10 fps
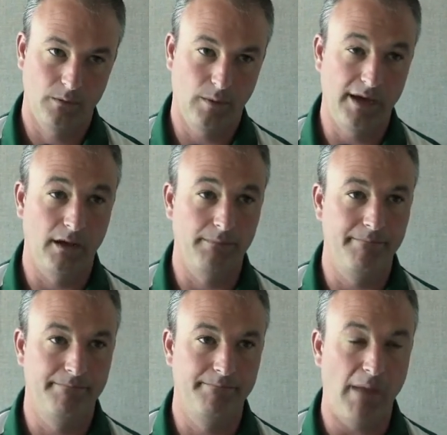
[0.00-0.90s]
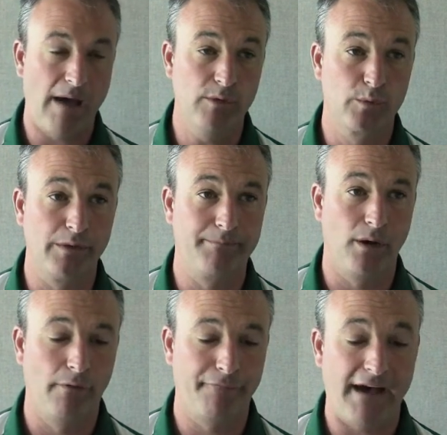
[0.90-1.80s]
Well, I was with
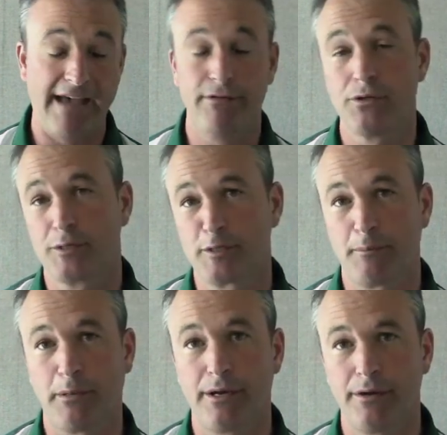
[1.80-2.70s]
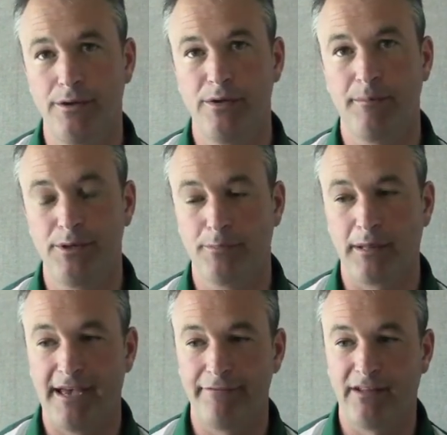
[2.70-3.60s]
Bo 5 years as a player at
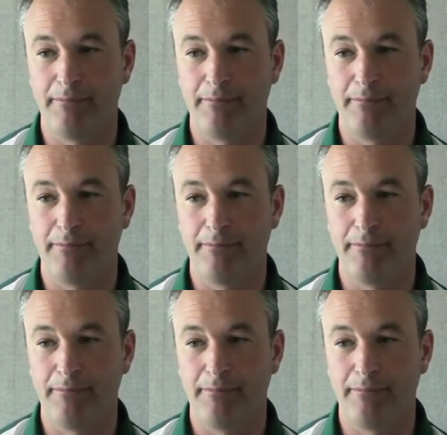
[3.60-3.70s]
UW-Platteville.